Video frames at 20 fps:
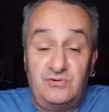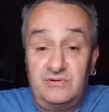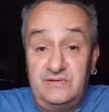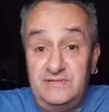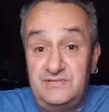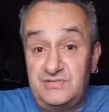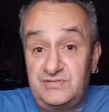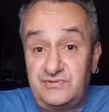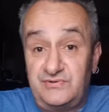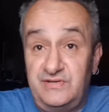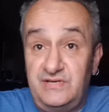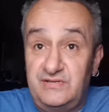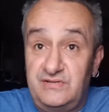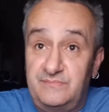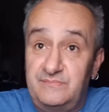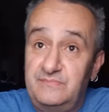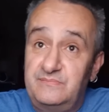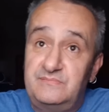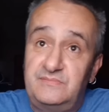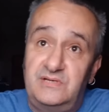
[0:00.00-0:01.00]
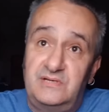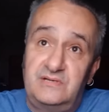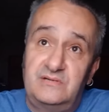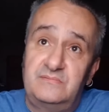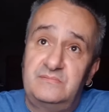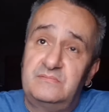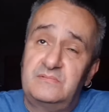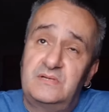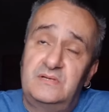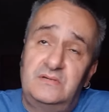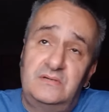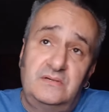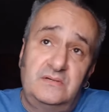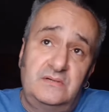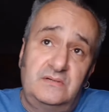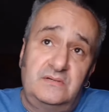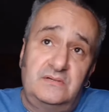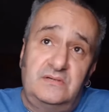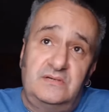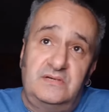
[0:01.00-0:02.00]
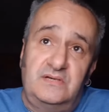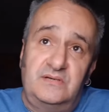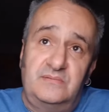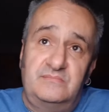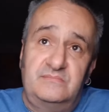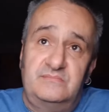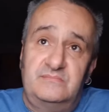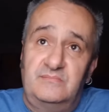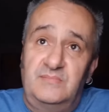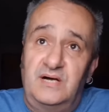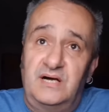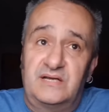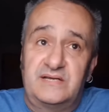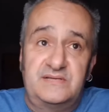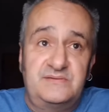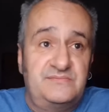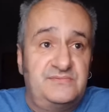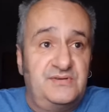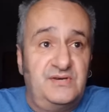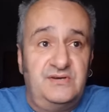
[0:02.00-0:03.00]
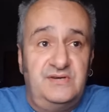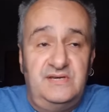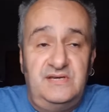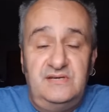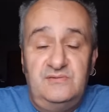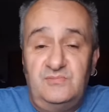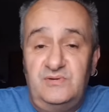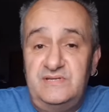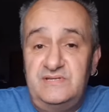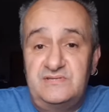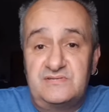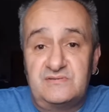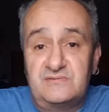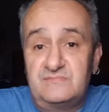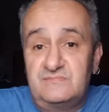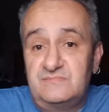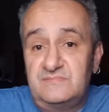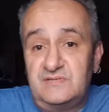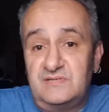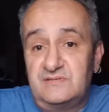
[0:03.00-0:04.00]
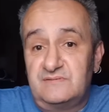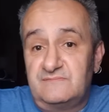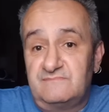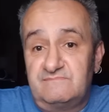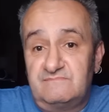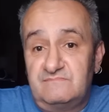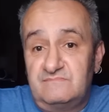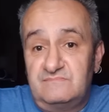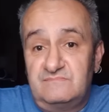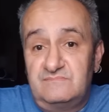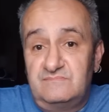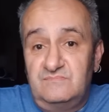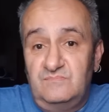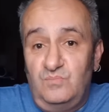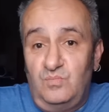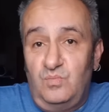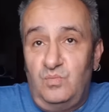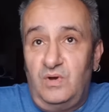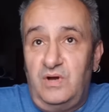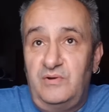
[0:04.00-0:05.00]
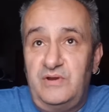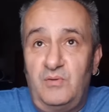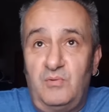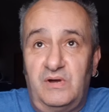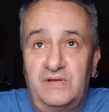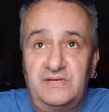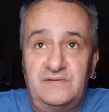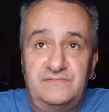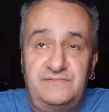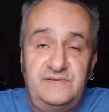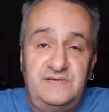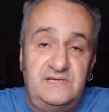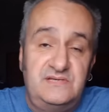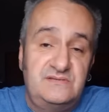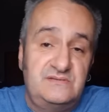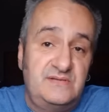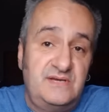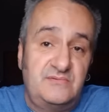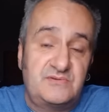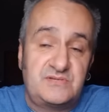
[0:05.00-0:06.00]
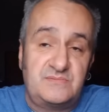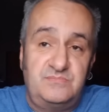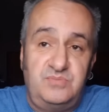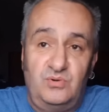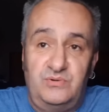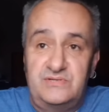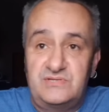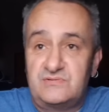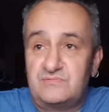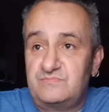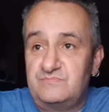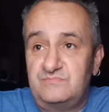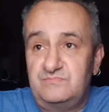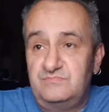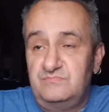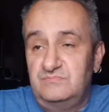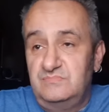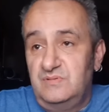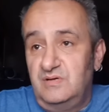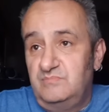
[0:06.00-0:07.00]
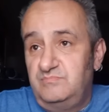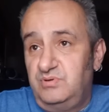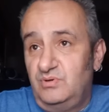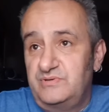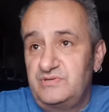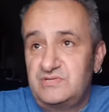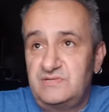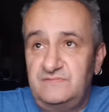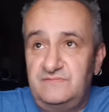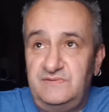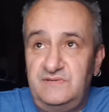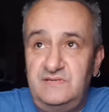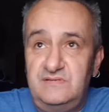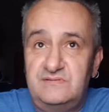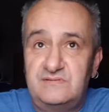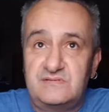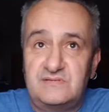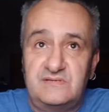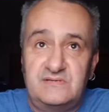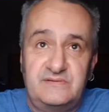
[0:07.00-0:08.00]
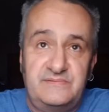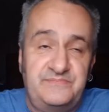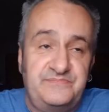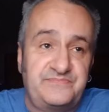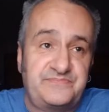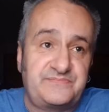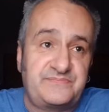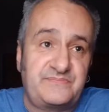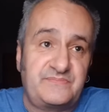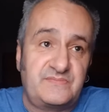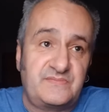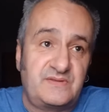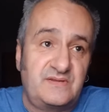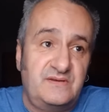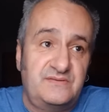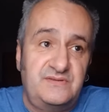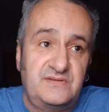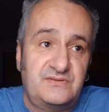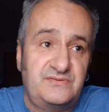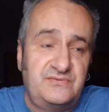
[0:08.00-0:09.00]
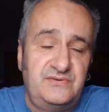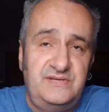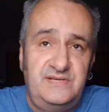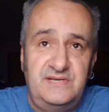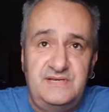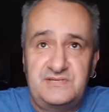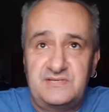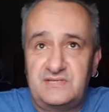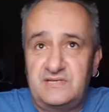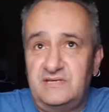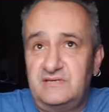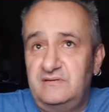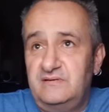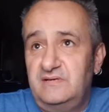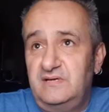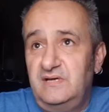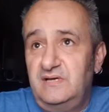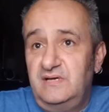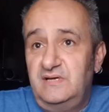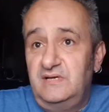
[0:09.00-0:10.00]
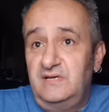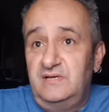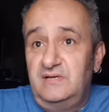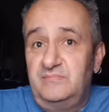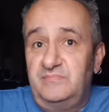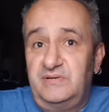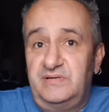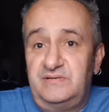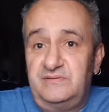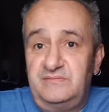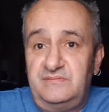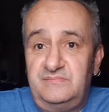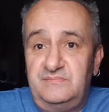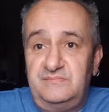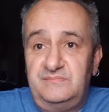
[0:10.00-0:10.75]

or at least three of them, you know? Marlon, 13 wins and only one defeat, and that was a points defeat, I think, 3 years ago. But